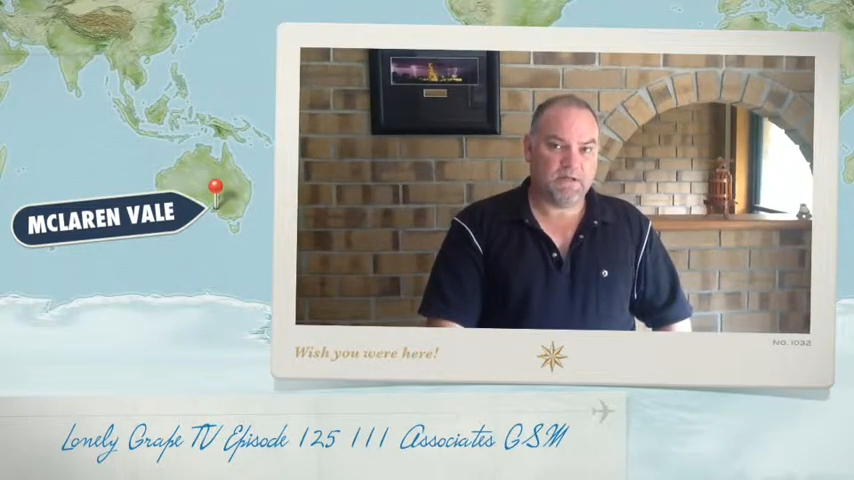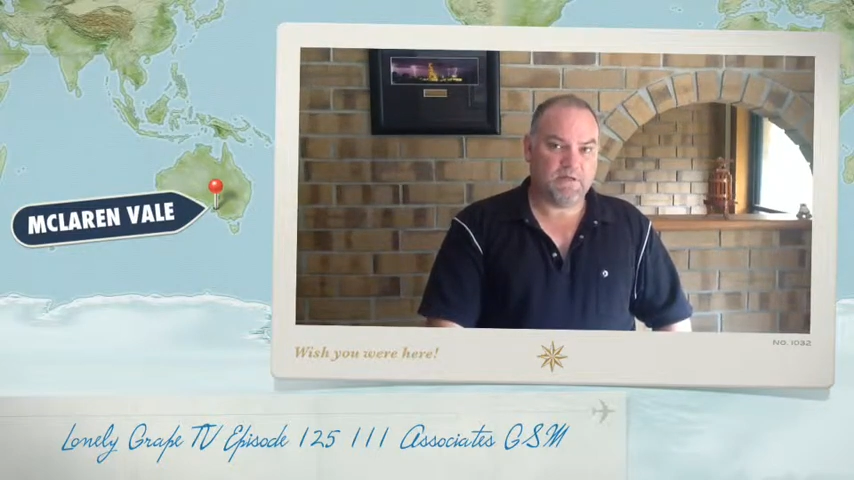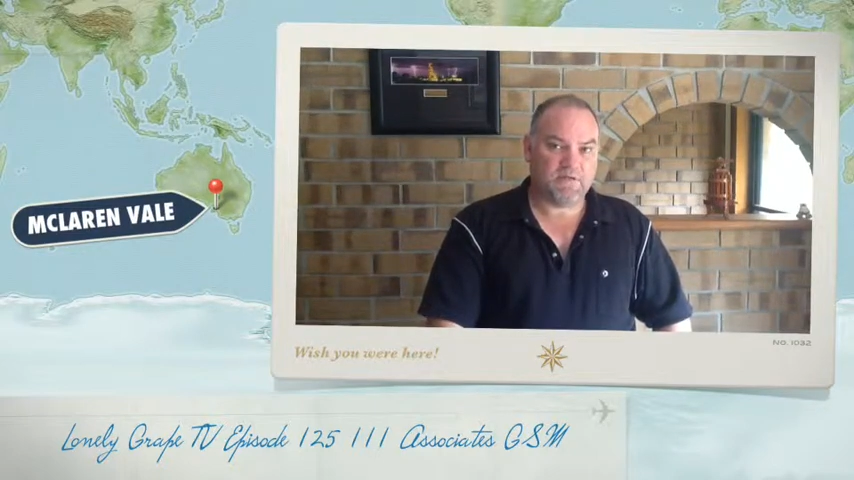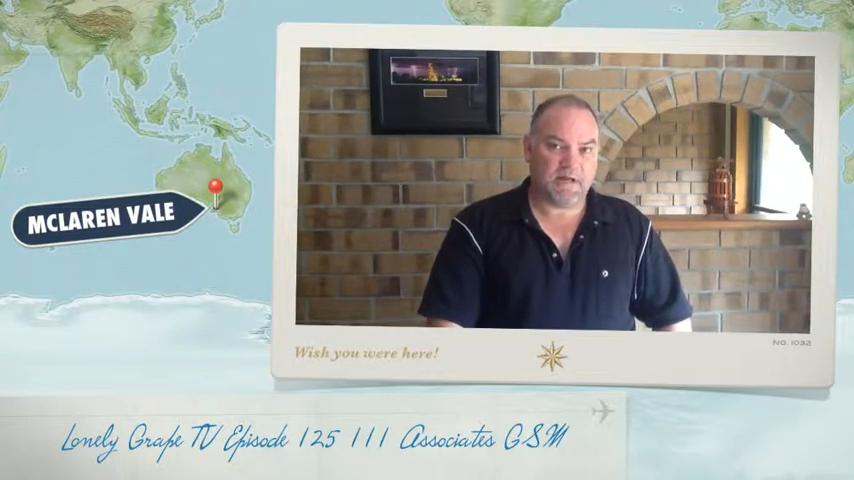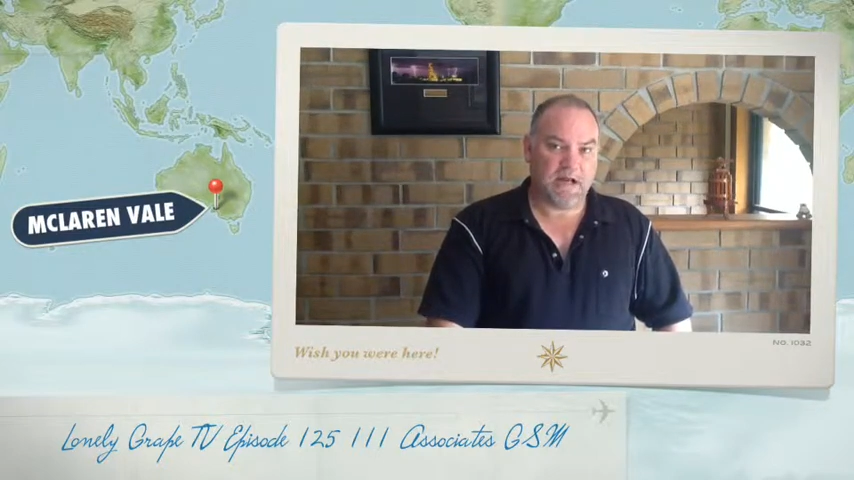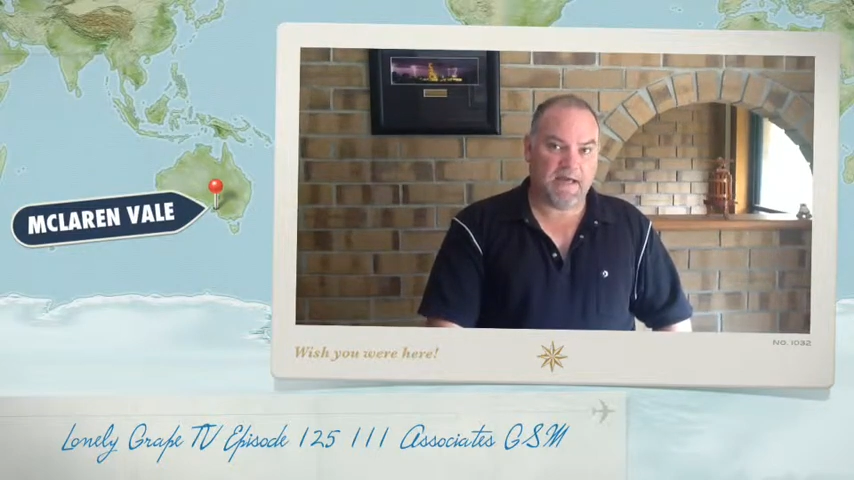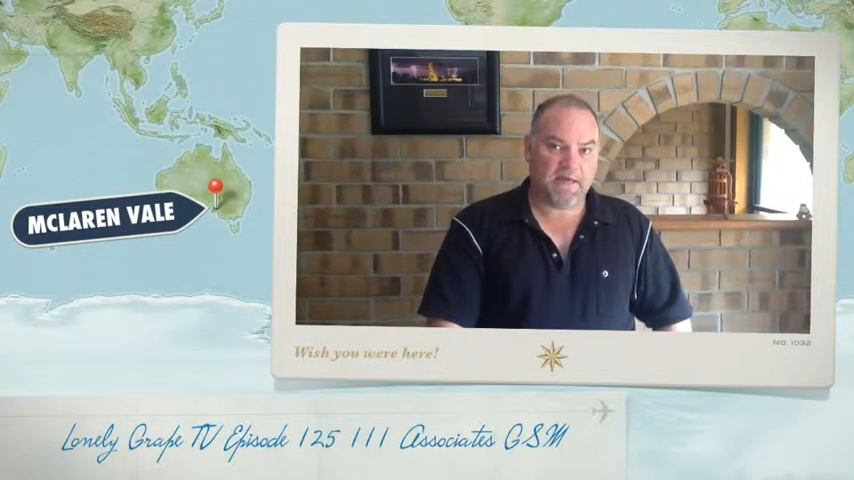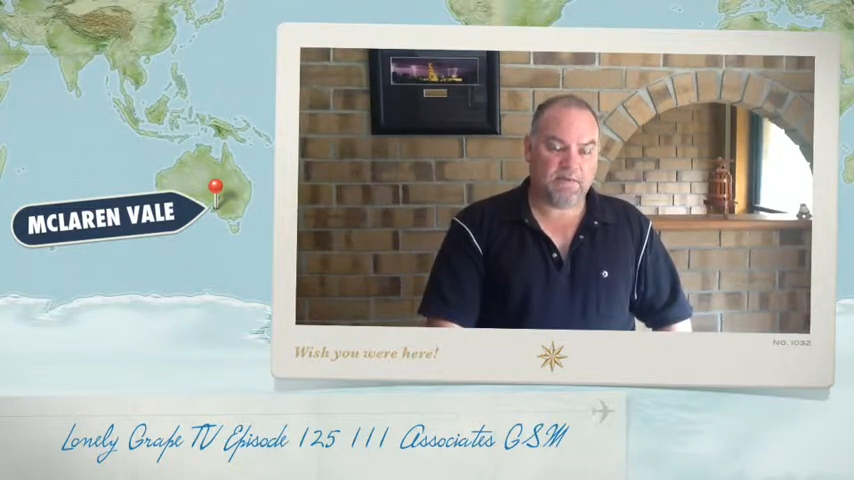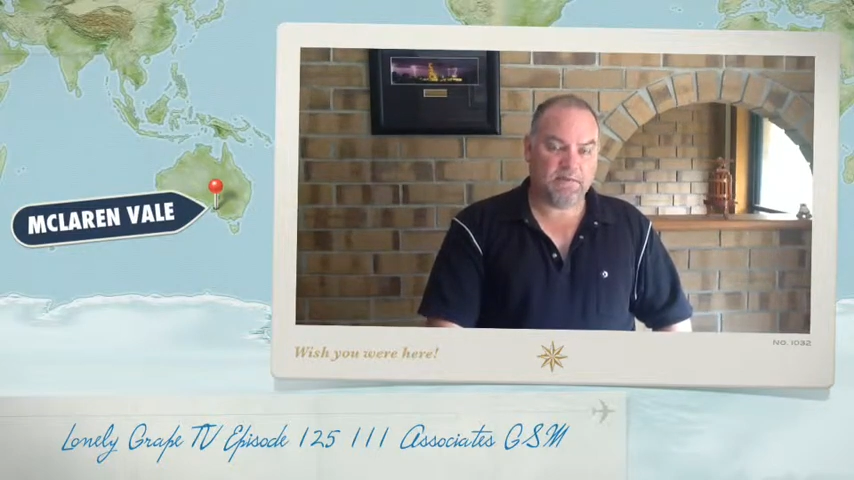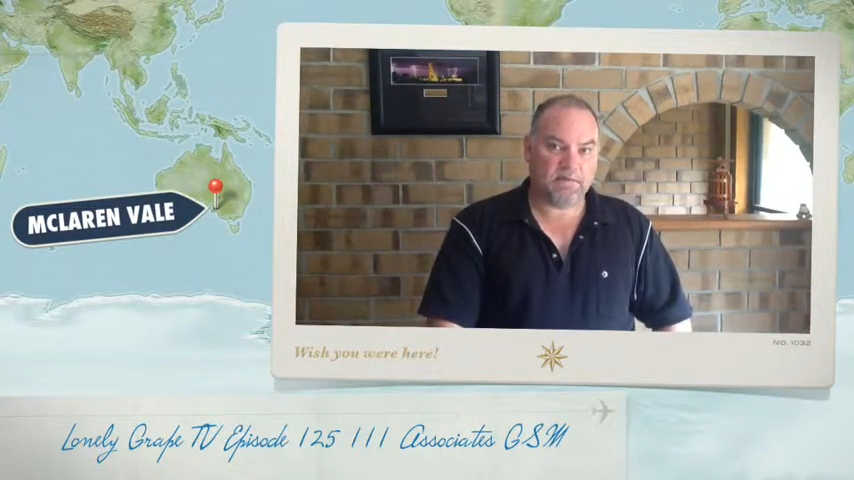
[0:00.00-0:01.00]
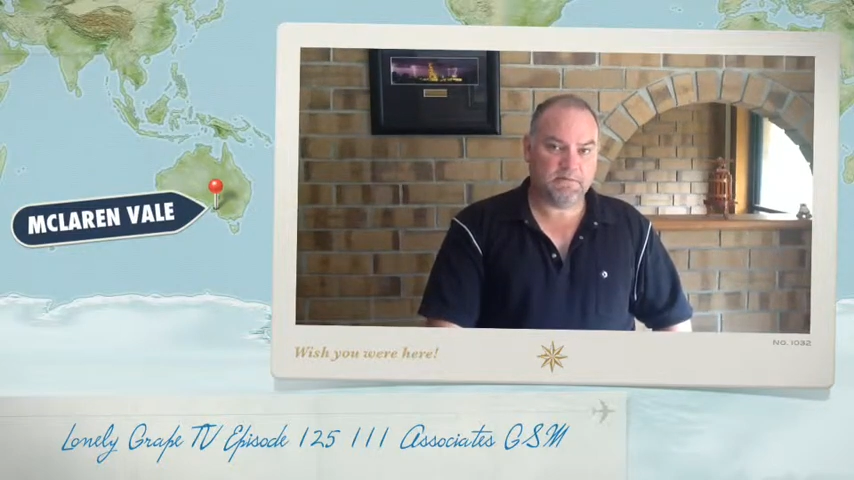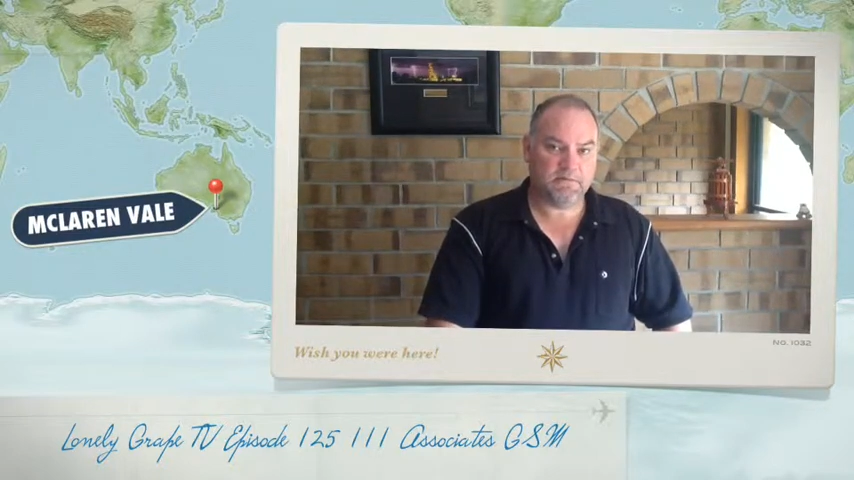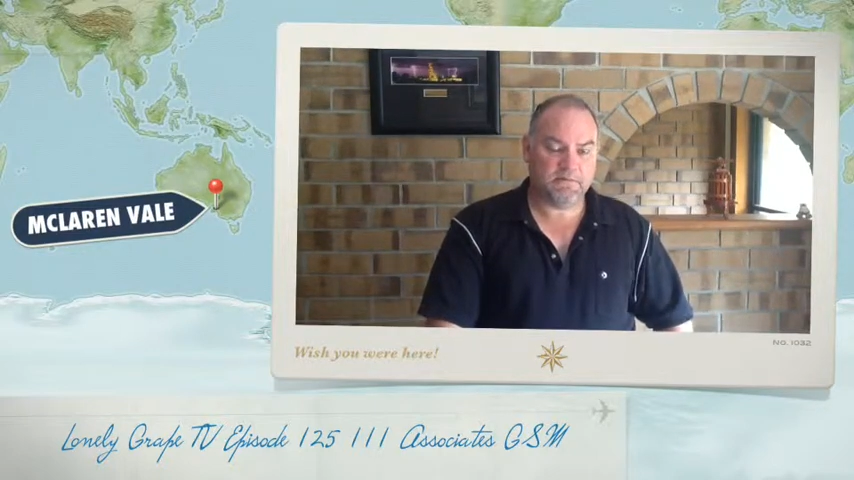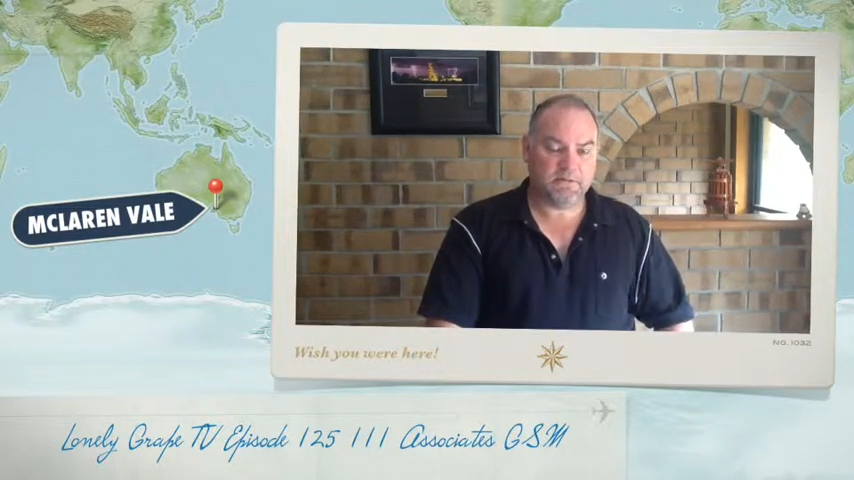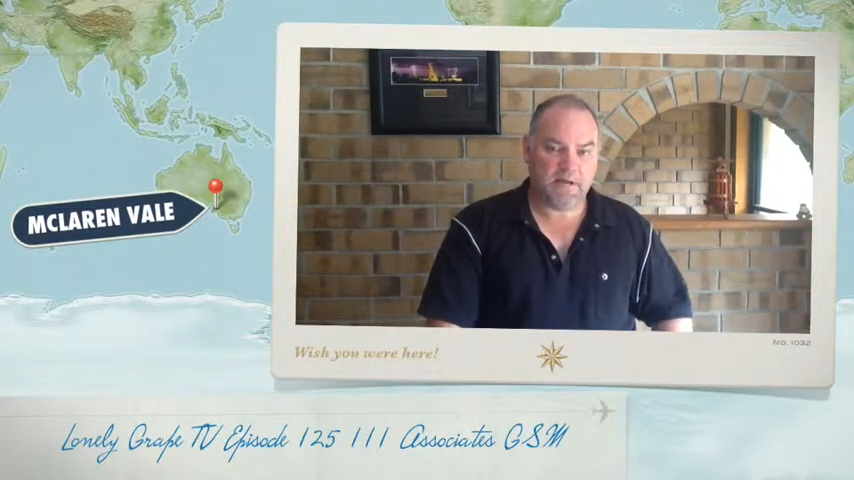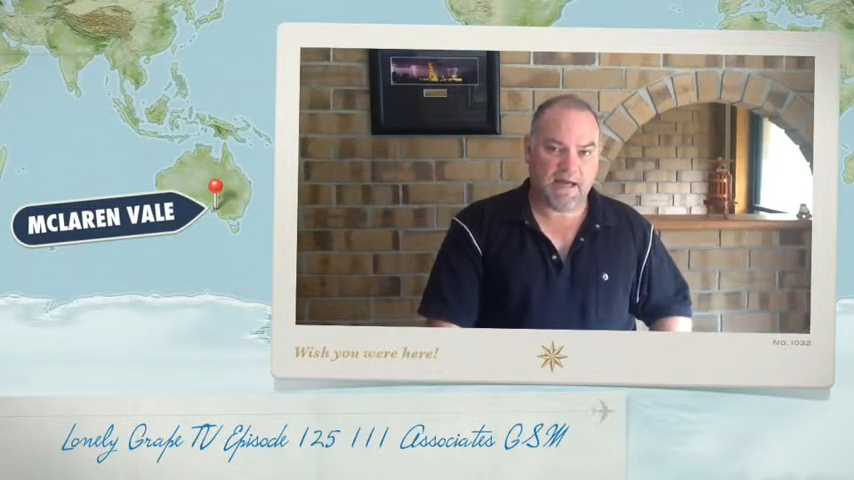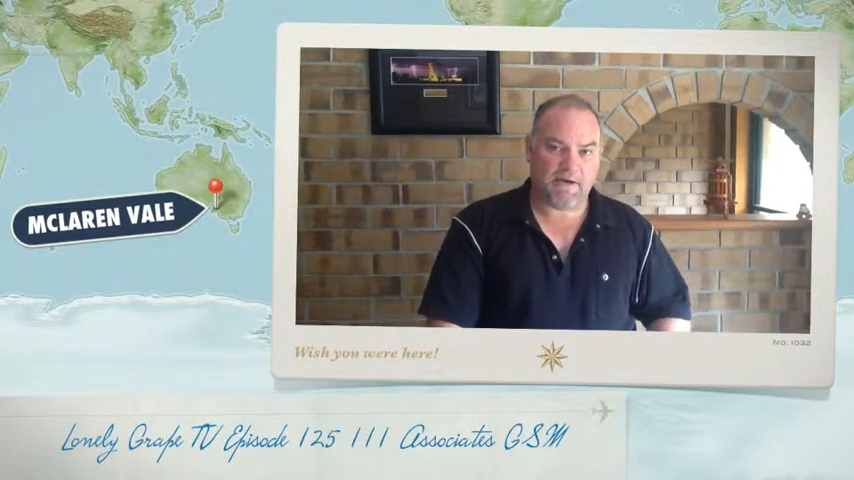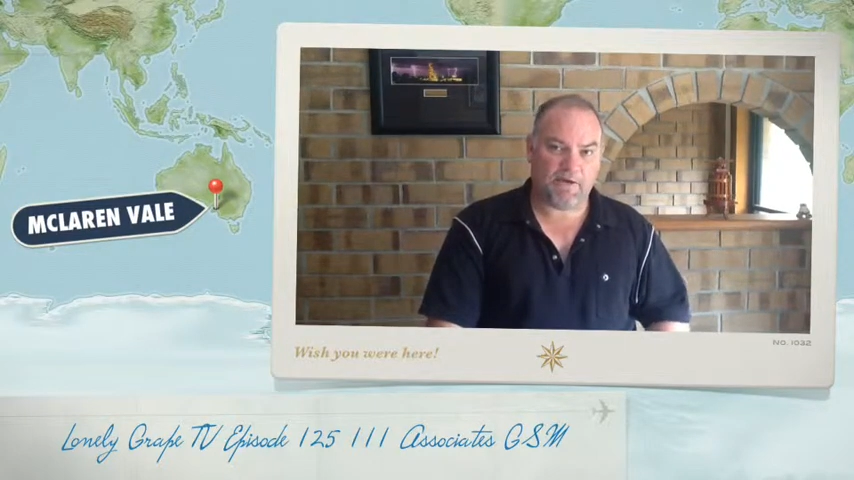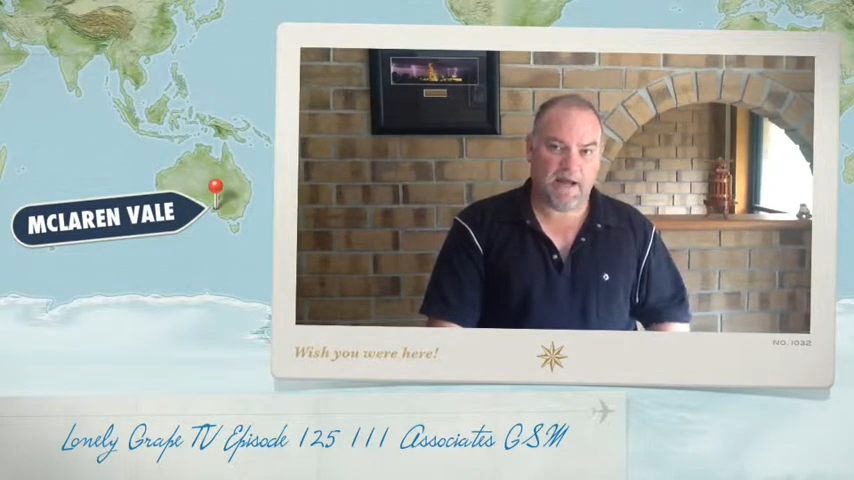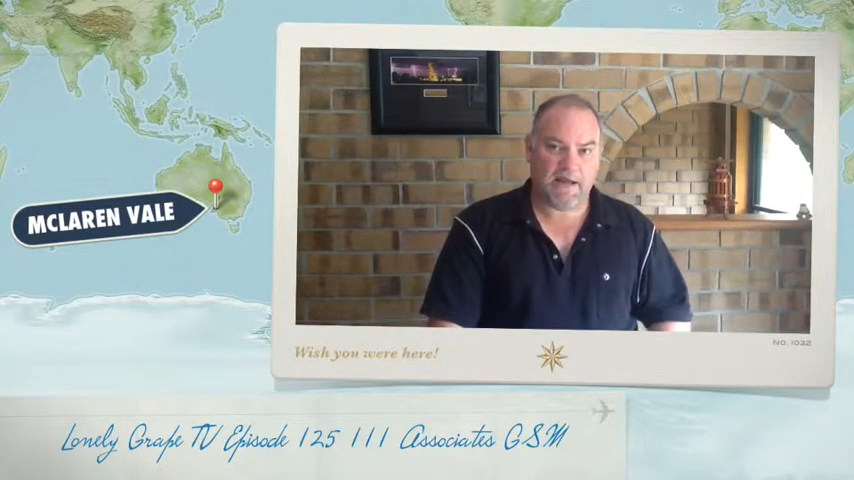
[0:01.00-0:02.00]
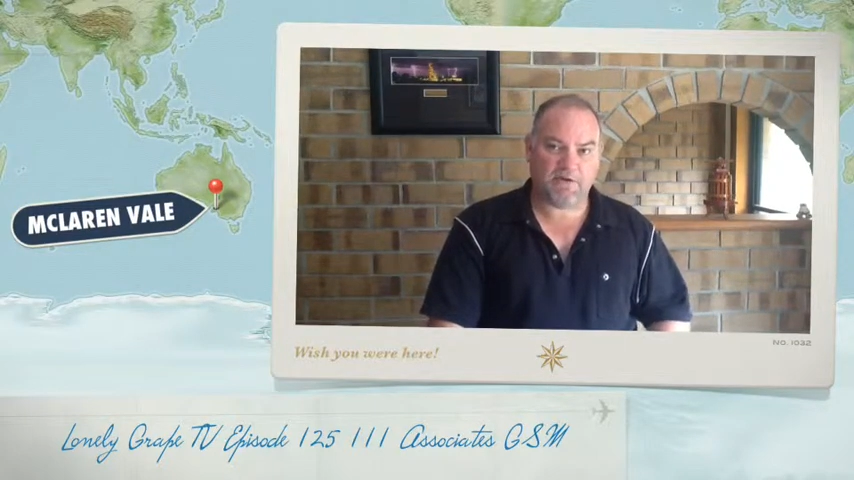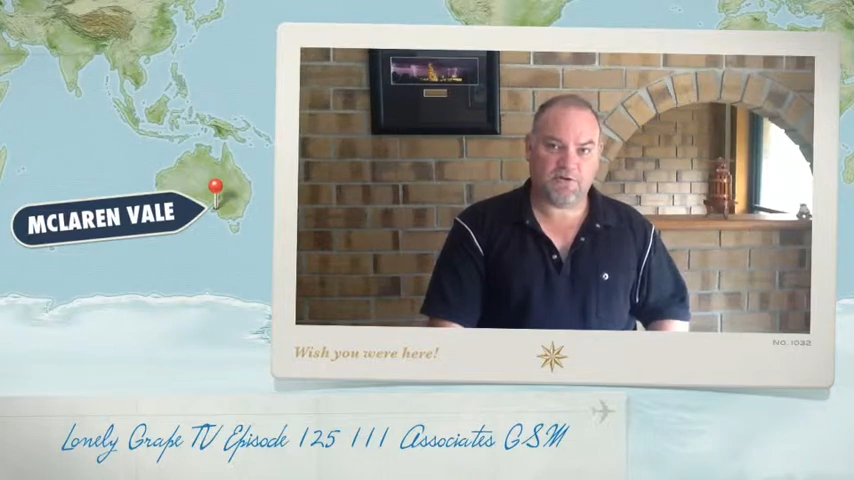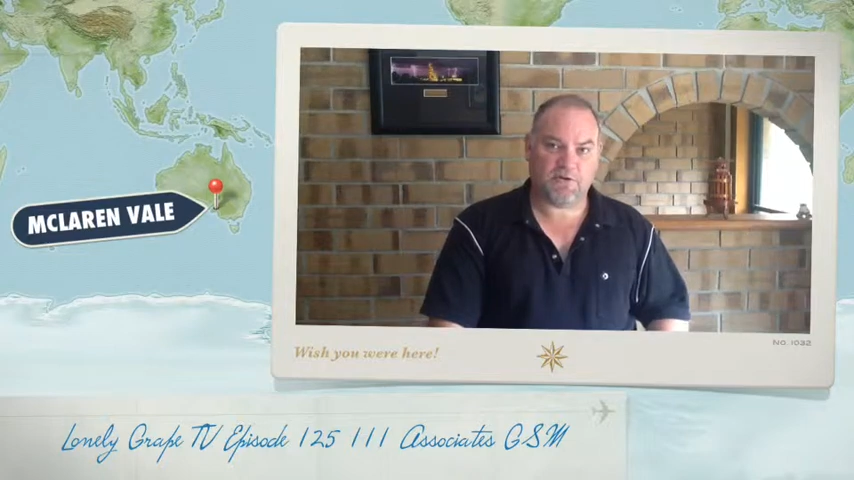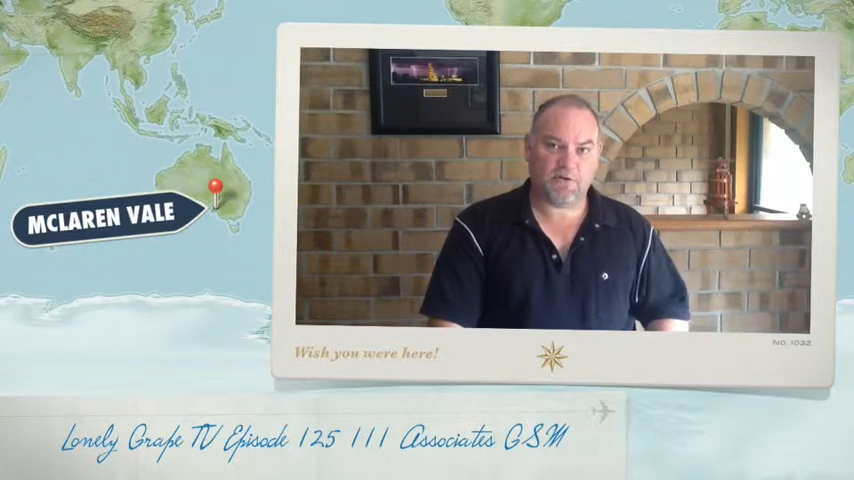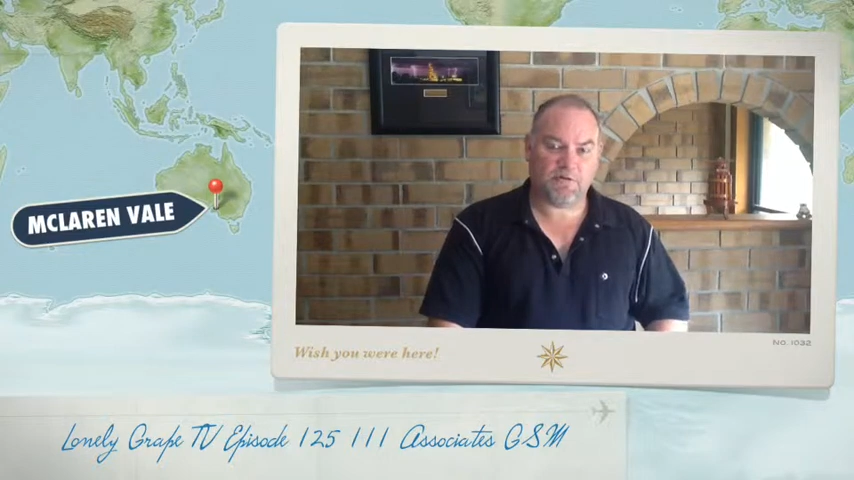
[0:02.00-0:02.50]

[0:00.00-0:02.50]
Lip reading: Today, a Grenache